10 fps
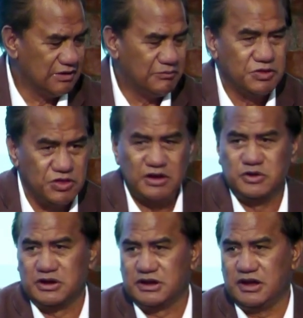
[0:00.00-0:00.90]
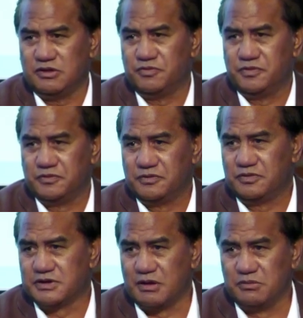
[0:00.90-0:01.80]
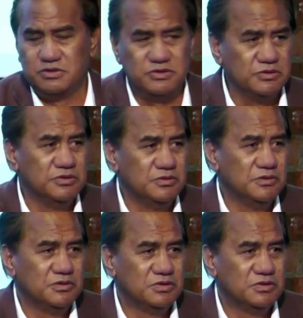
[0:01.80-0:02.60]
But thank you again for coming to